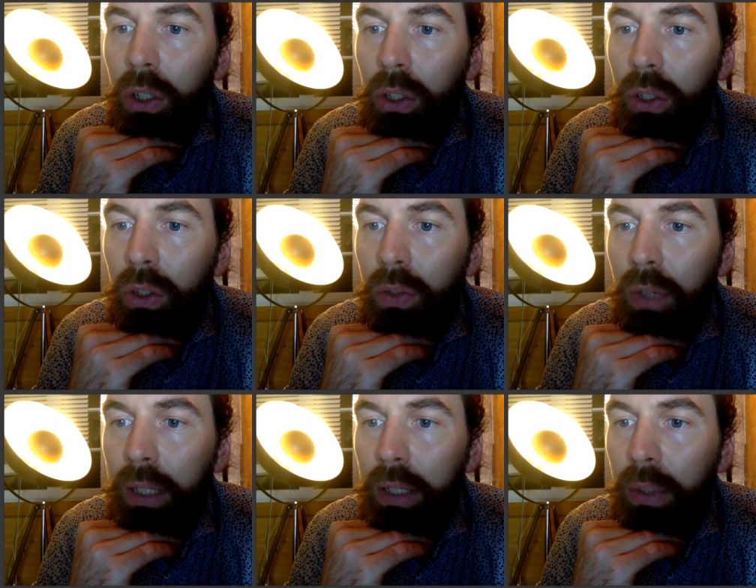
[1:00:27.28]

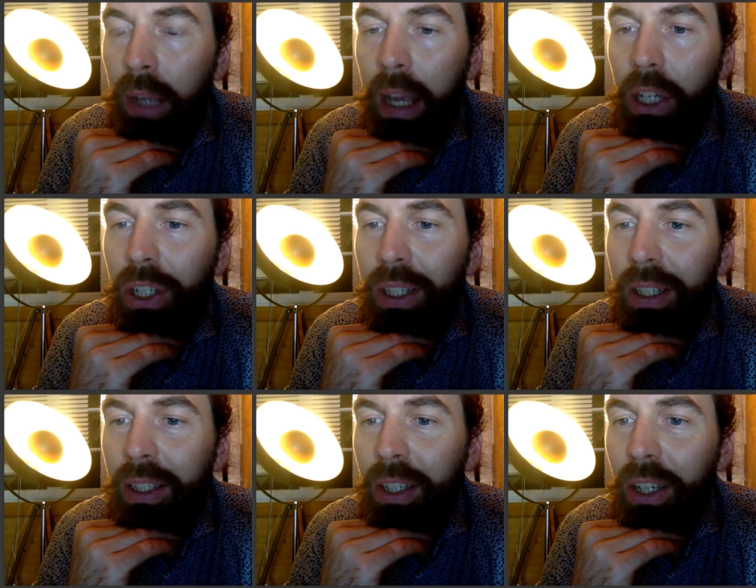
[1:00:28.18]
Shva's
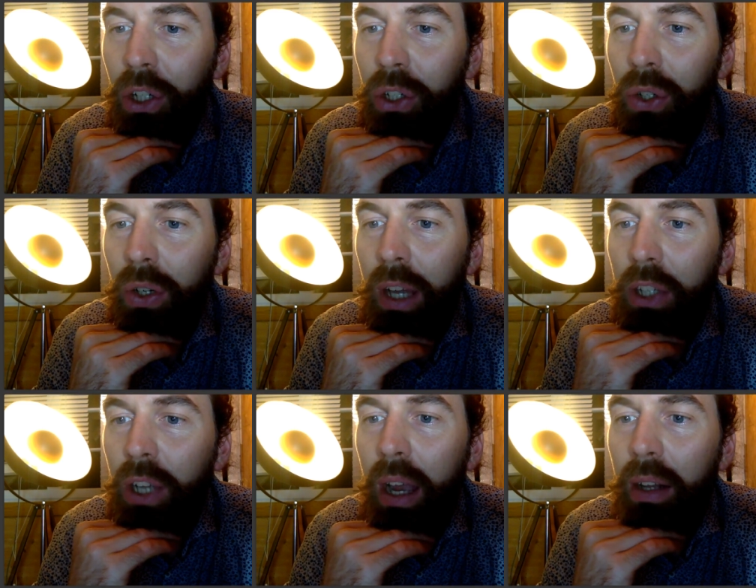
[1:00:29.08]
Creations. Should I
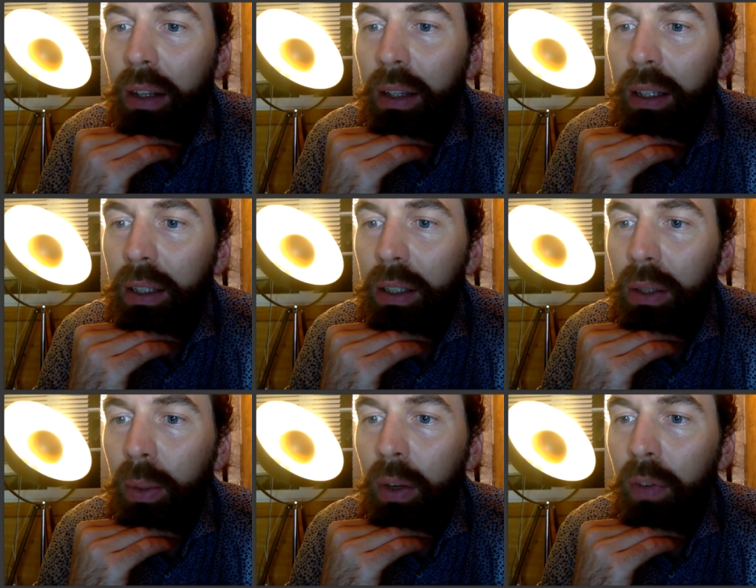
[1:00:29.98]
share this
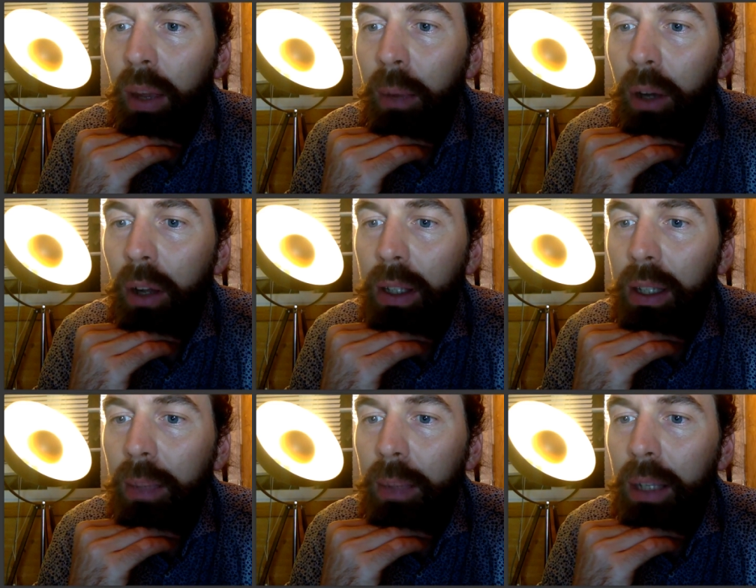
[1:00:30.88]
twin flame
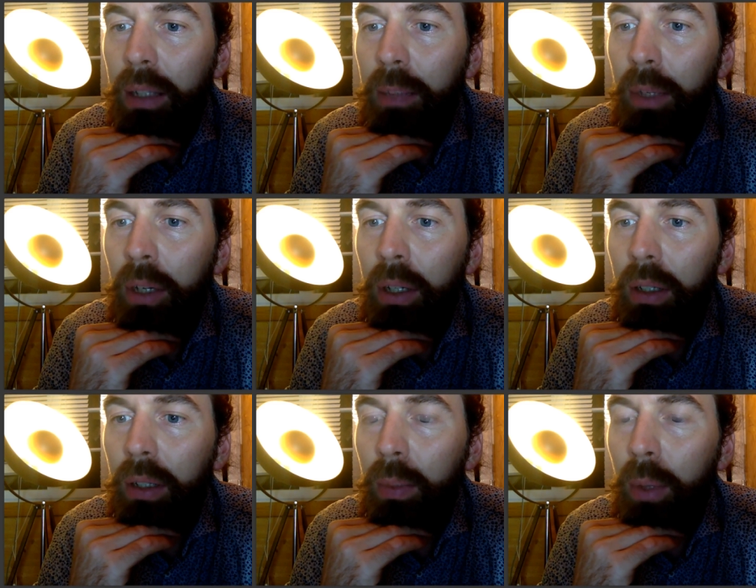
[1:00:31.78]
concepts and
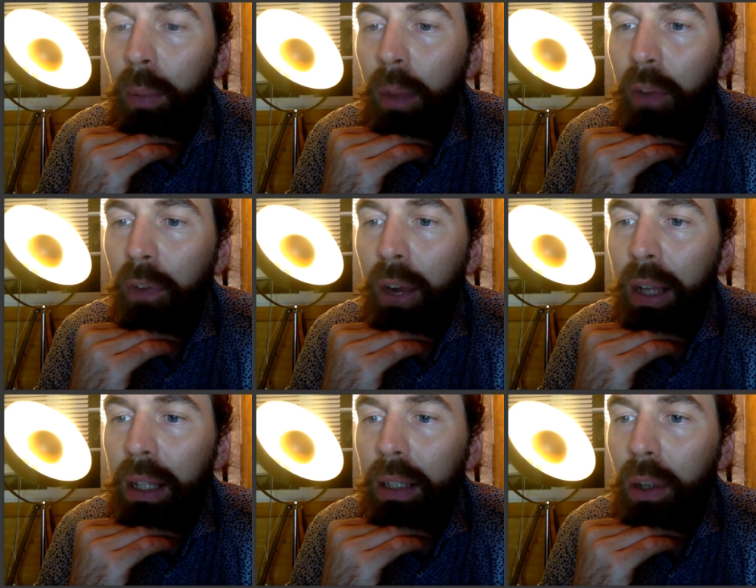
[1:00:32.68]
spirit with my
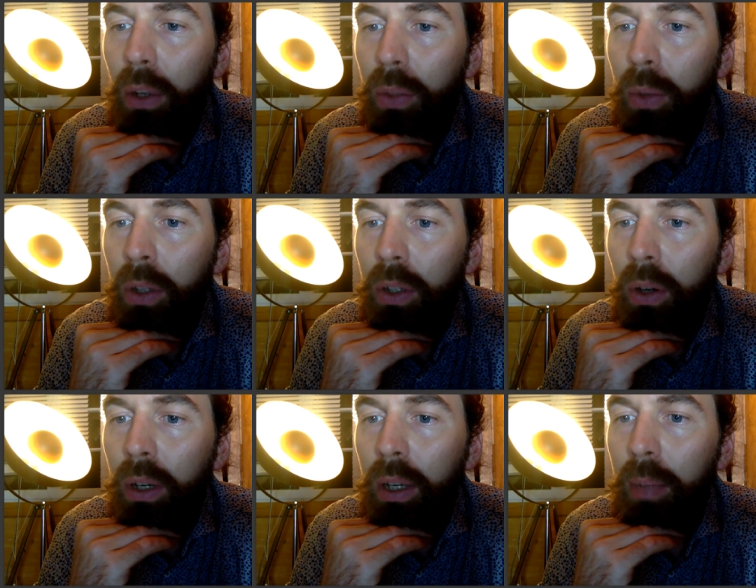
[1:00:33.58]
friends, close ones,
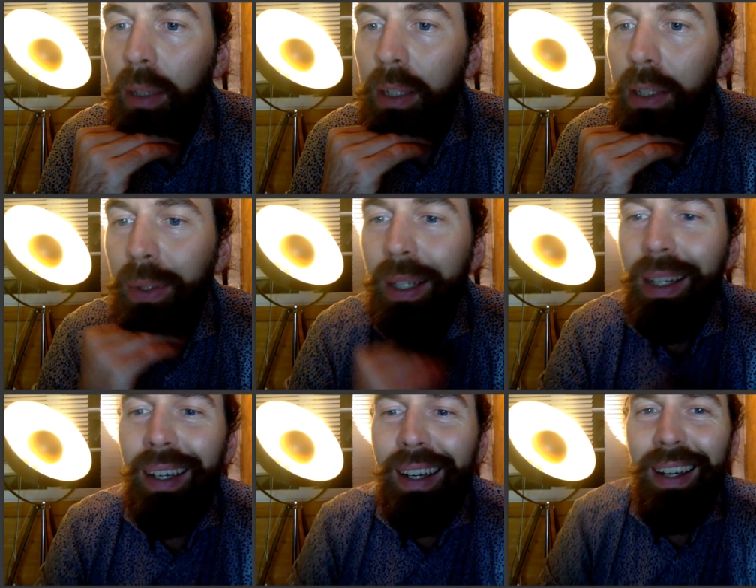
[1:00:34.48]
or keep it
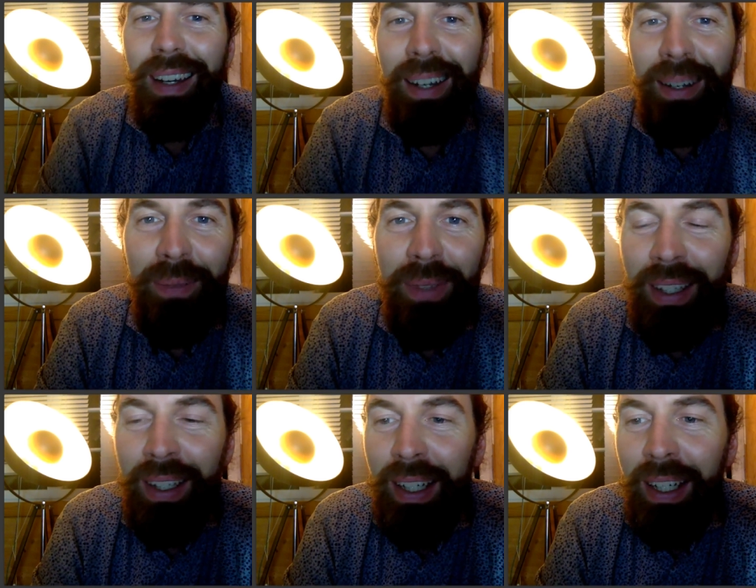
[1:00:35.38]
discreet? Um,
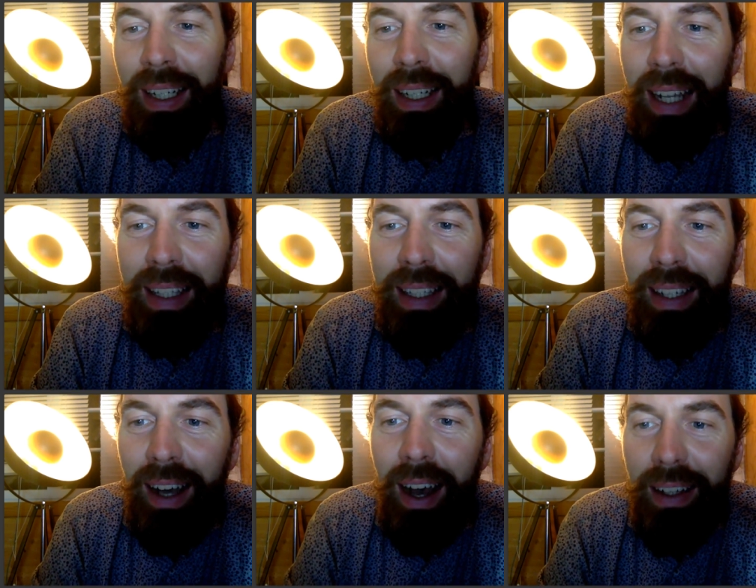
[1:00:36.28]
that's
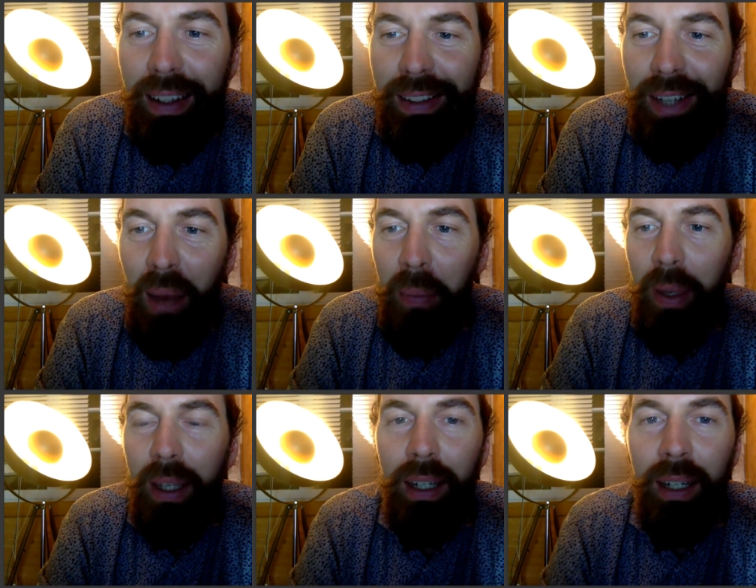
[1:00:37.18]
a hot topic.